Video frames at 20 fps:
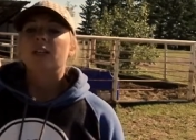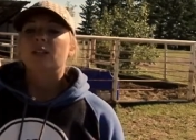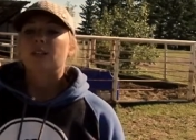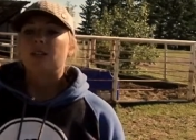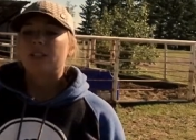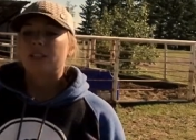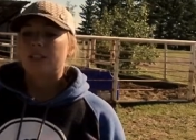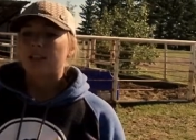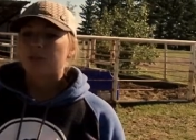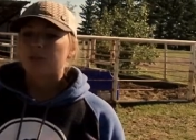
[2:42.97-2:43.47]
So
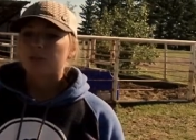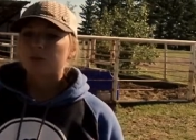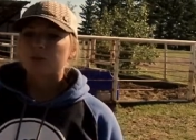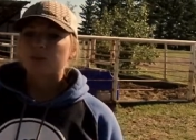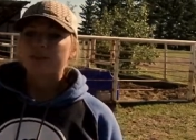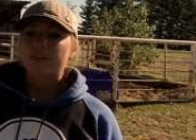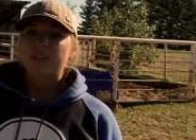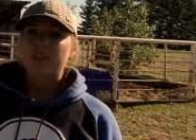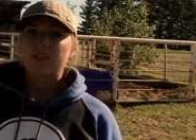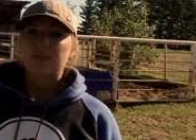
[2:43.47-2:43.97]
he has to get
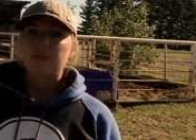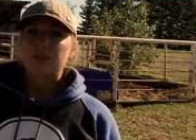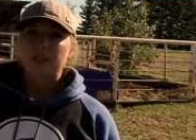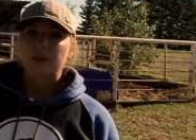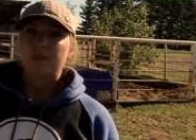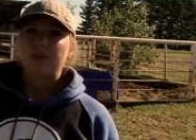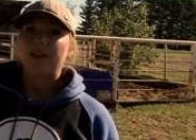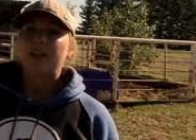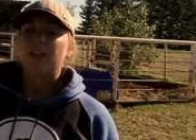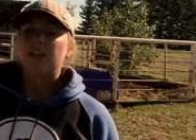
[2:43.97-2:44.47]
motivated, put
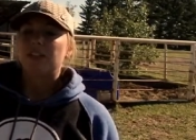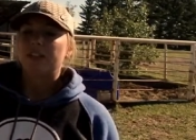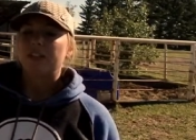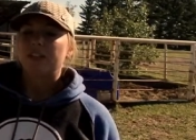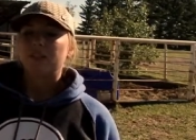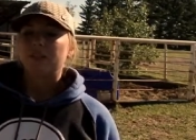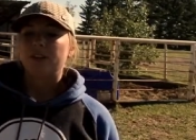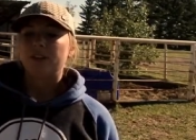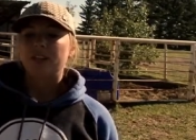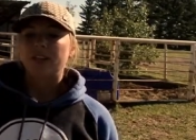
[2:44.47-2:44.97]
some energy
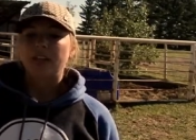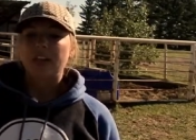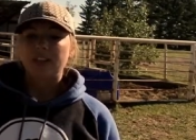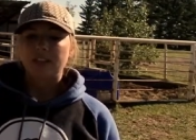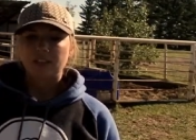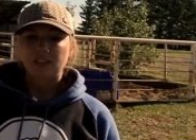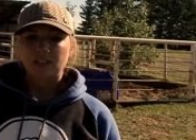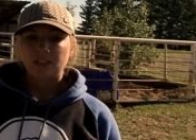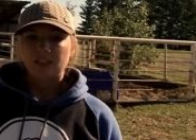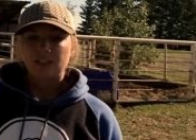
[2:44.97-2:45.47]
into it,
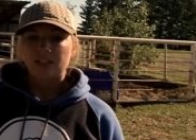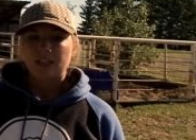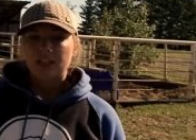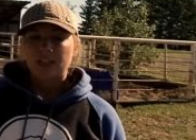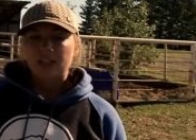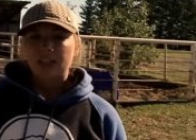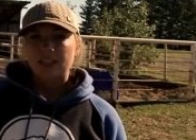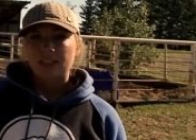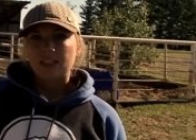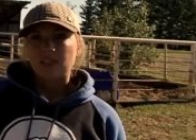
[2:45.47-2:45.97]
and
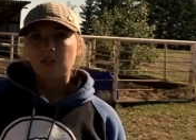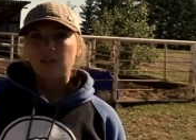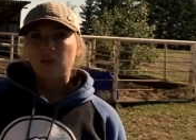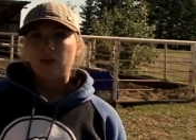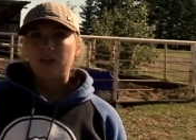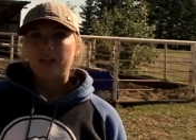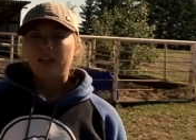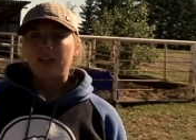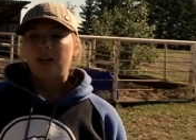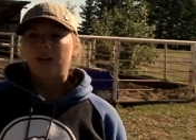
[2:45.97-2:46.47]
he's at the
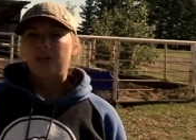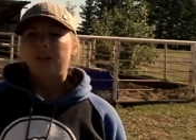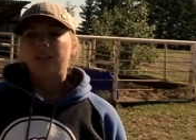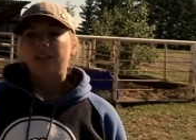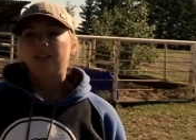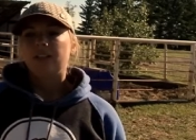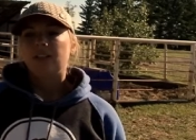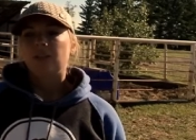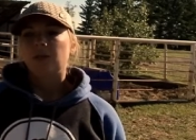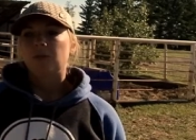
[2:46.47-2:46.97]
point now where
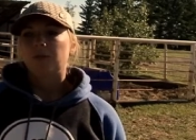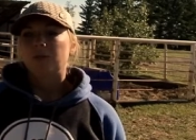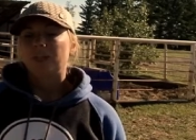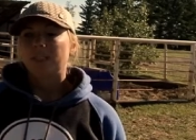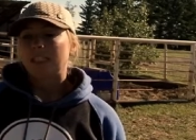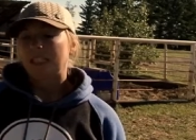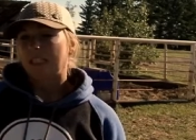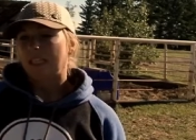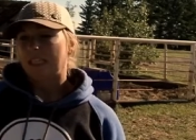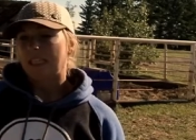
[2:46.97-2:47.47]
he'll
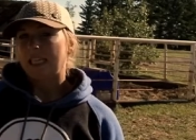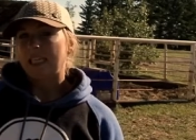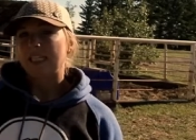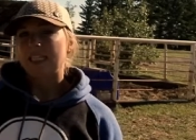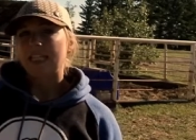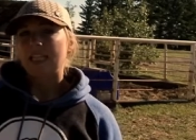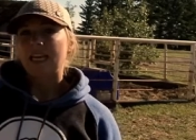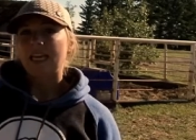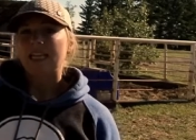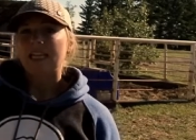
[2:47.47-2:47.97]
basically get
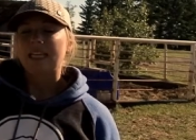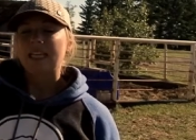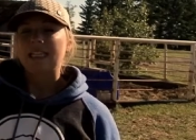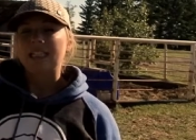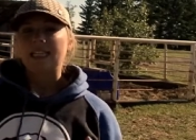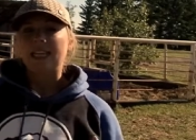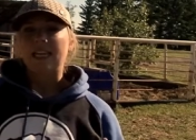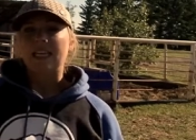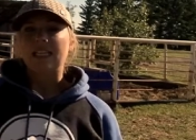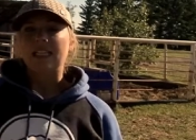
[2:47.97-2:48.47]
to that
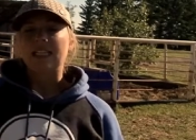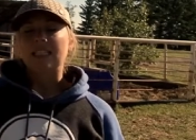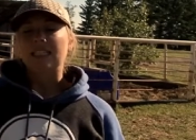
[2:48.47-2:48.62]
gate and